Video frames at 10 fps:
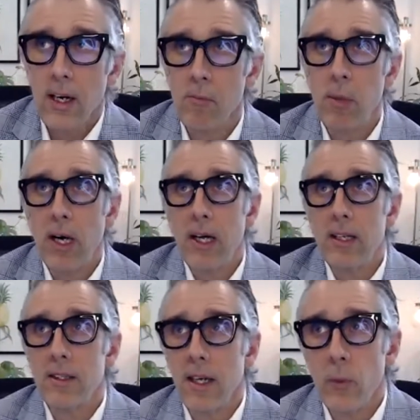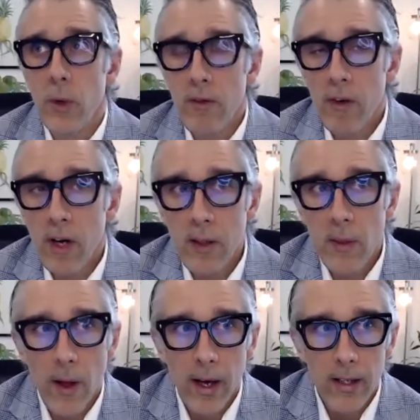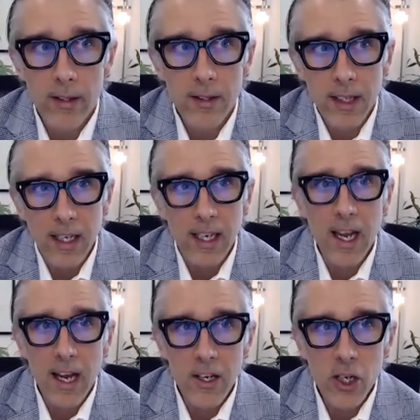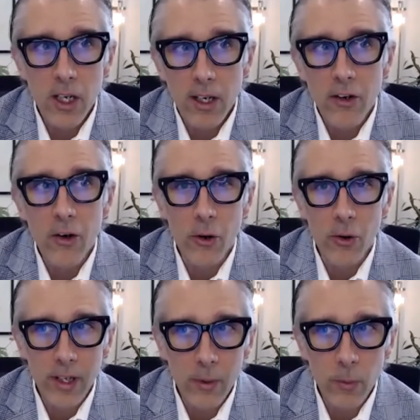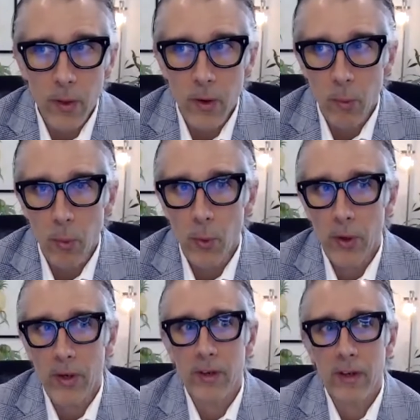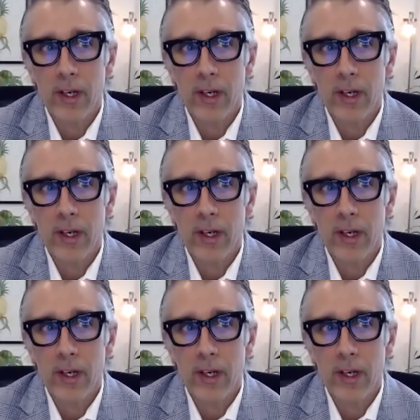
But we find that engaging early with your board,